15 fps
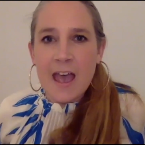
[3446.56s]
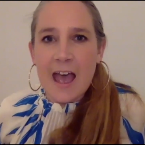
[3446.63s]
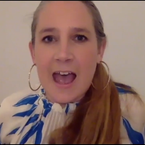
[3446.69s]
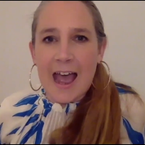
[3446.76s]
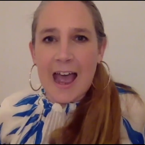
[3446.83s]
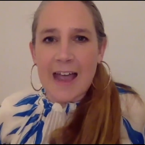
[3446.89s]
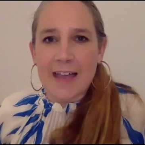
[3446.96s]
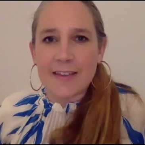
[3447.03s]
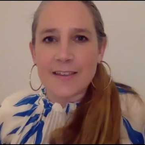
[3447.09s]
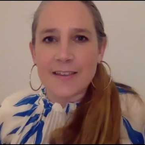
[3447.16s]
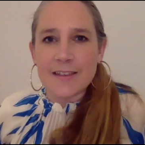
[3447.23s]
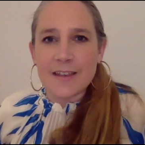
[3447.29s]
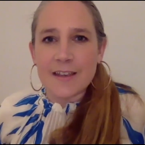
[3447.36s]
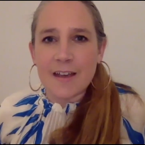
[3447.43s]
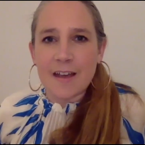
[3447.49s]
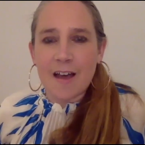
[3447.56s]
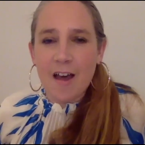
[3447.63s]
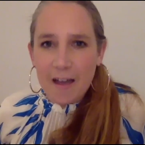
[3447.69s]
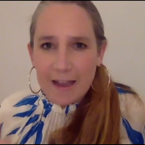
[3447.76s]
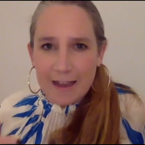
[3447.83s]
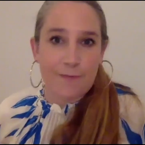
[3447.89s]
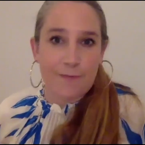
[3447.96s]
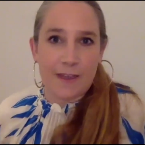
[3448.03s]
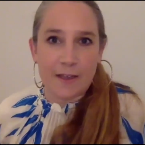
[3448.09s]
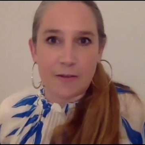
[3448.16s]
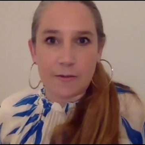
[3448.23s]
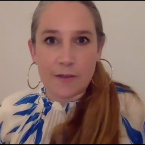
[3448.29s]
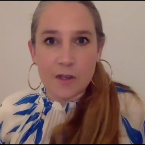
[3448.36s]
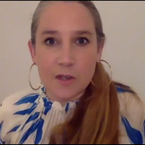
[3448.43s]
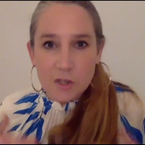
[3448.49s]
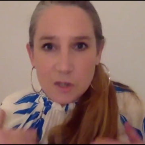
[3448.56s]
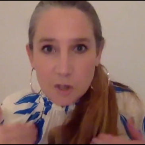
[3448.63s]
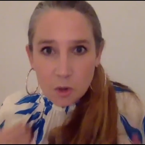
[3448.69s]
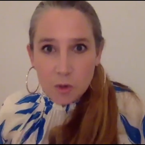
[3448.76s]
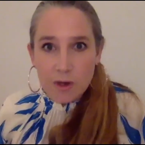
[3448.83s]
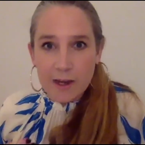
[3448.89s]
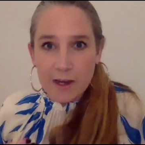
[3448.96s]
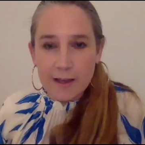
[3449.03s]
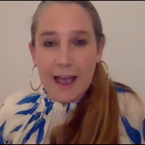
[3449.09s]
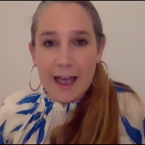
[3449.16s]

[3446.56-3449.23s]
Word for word: And I feel that talking,